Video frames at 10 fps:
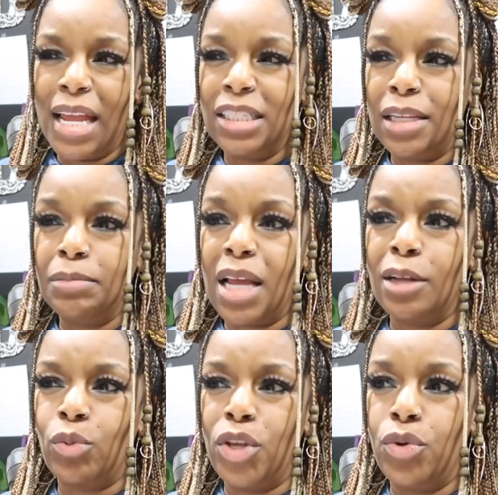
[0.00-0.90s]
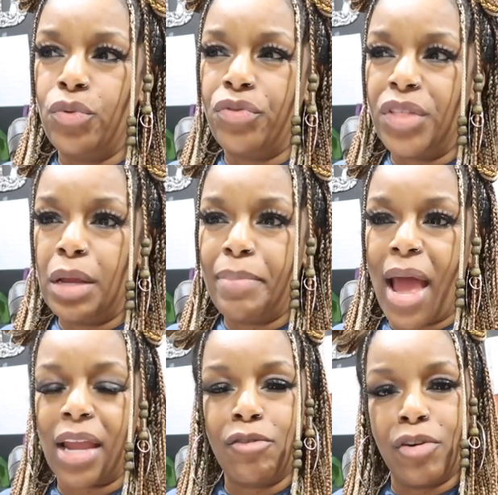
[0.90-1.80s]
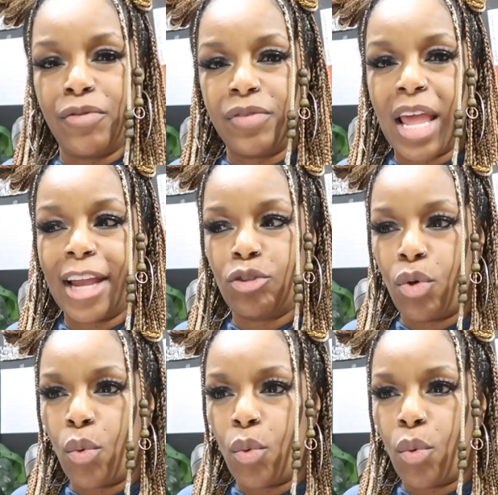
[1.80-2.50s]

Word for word: And sometimes when you think back and reflect